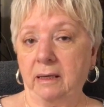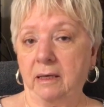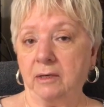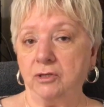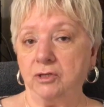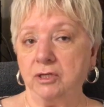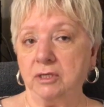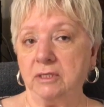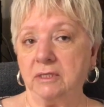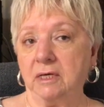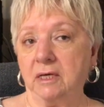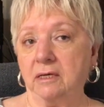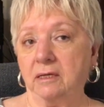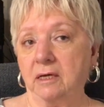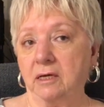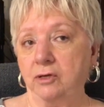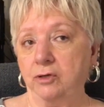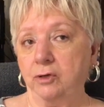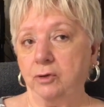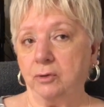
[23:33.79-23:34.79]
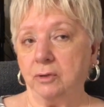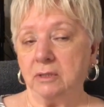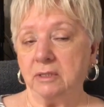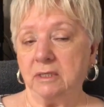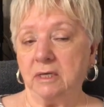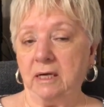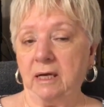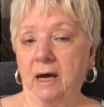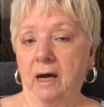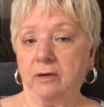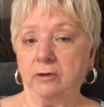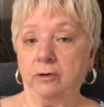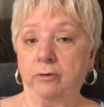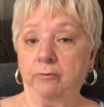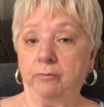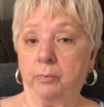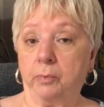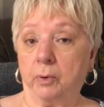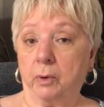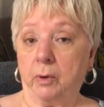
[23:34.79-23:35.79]
And she said, then you can see how
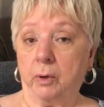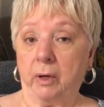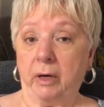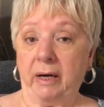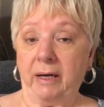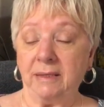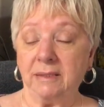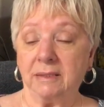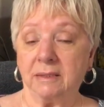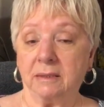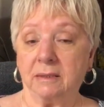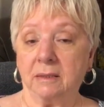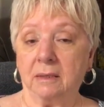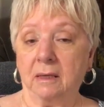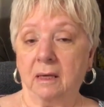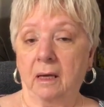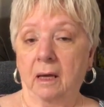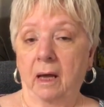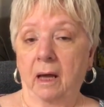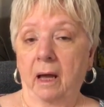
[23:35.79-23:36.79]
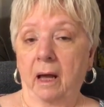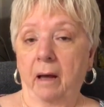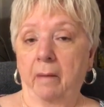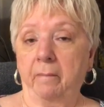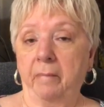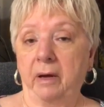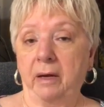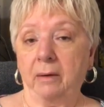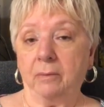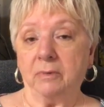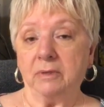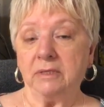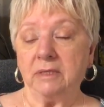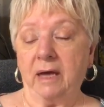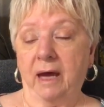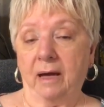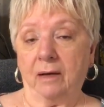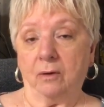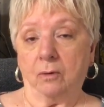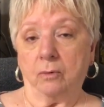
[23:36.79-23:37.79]
you've progressed. But it was
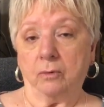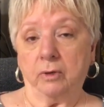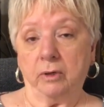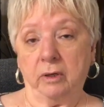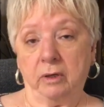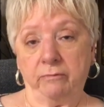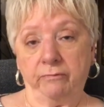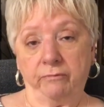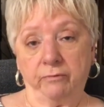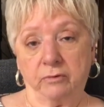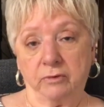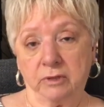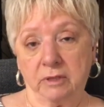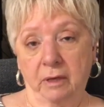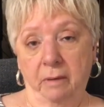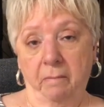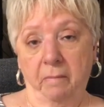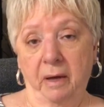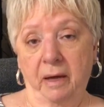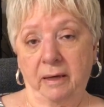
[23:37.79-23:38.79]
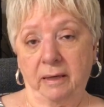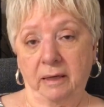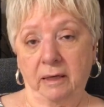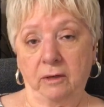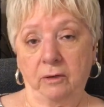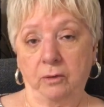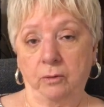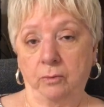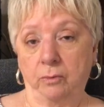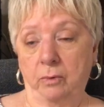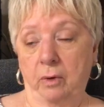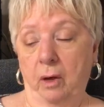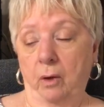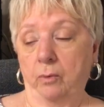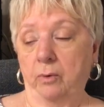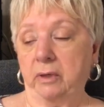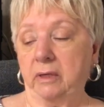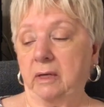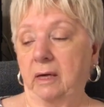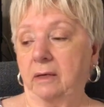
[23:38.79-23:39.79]
daggone good for somebody who had
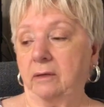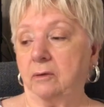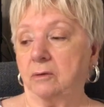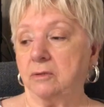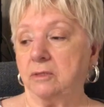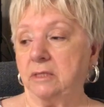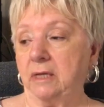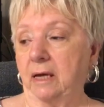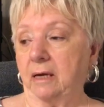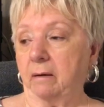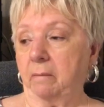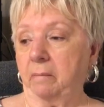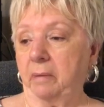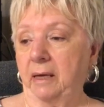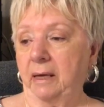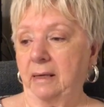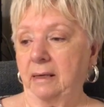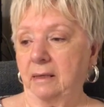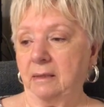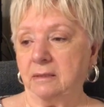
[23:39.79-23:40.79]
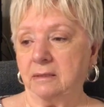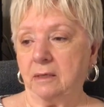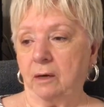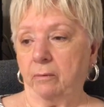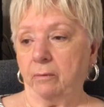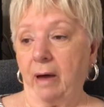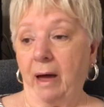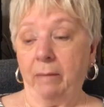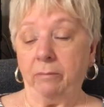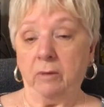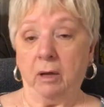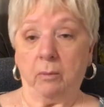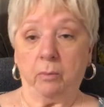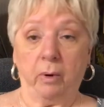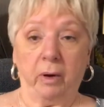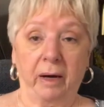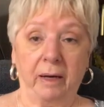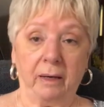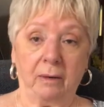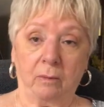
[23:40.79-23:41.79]
only done their second painting. So I'm not
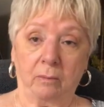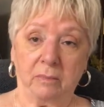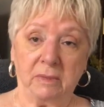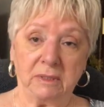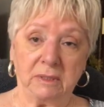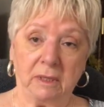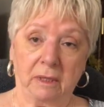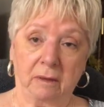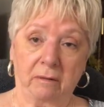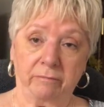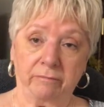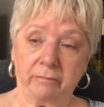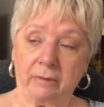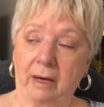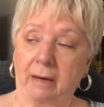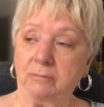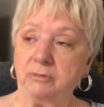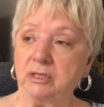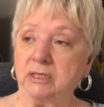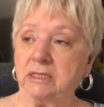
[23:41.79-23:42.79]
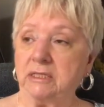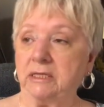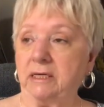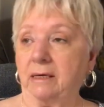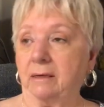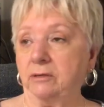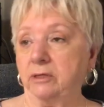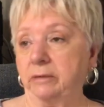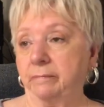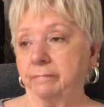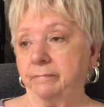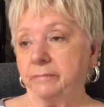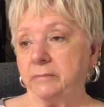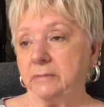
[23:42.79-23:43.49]
bragging on myself. I'm just telling you.